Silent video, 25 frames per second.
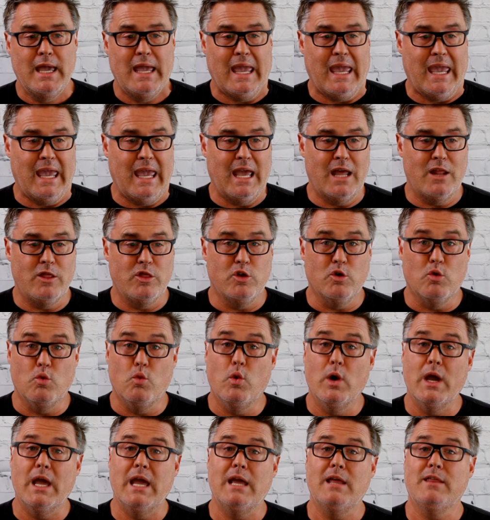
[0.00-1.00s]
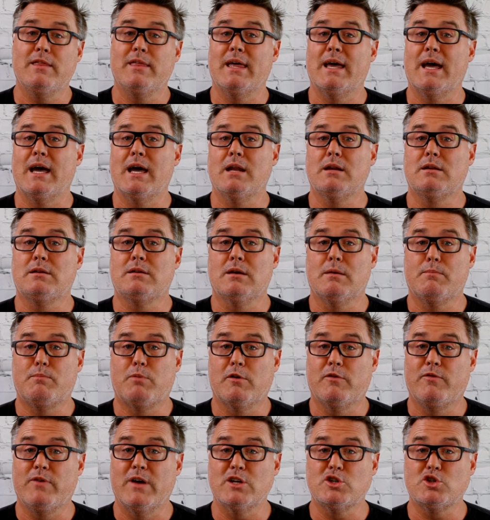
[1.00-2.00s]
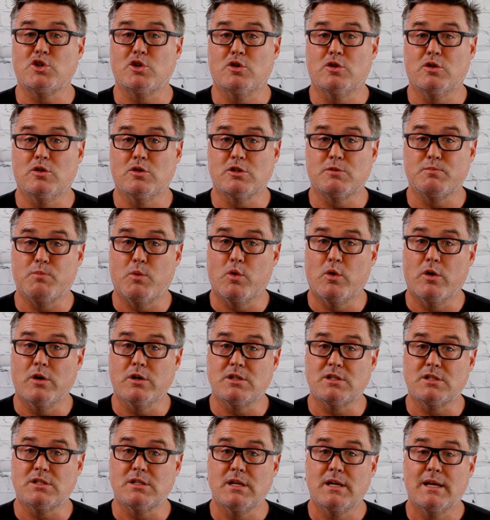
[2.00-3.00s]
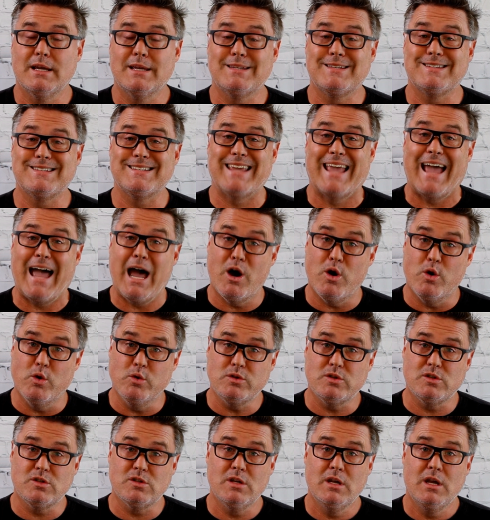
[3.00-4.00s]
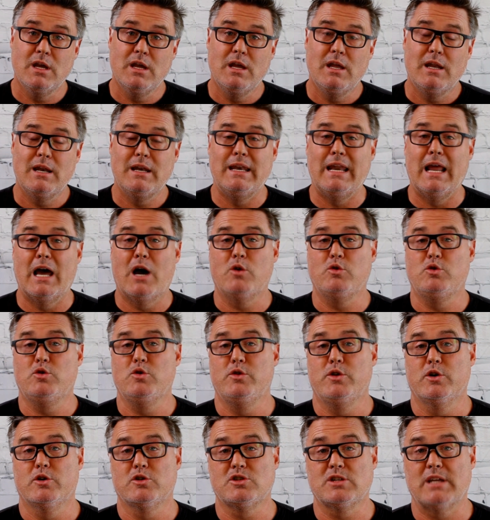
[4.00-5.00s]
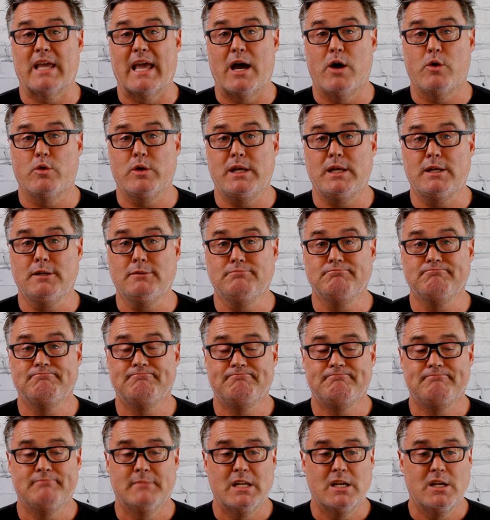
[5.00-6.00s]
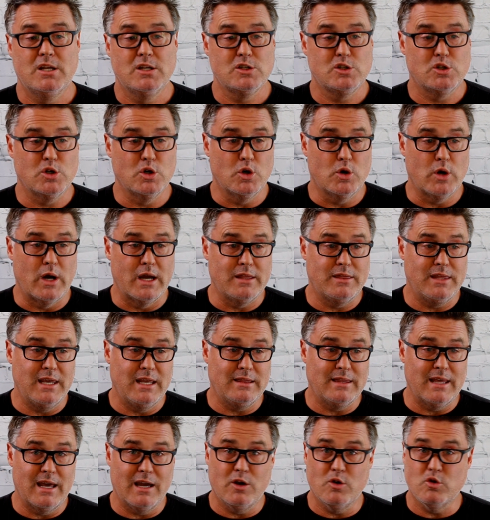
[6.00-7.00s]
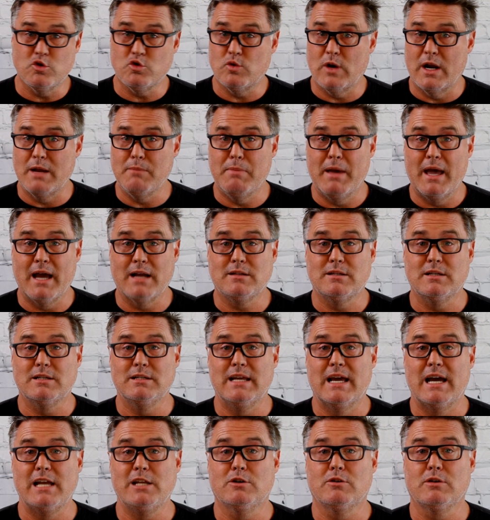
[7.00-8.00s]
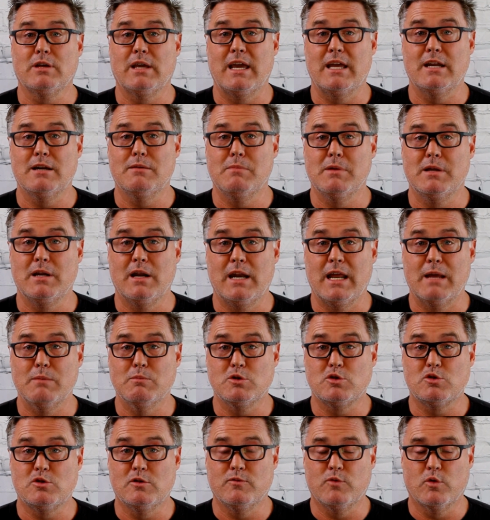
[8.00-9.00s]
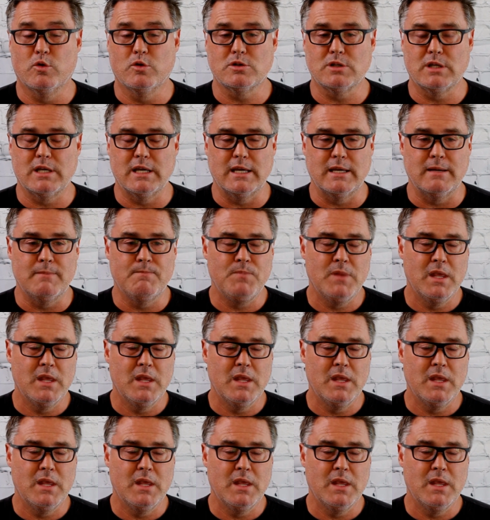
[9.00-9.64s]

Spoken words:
and the way that professional sports scouts now do their scouting. So I think that goes right back to Daniel Kahneman and Amos Tversky.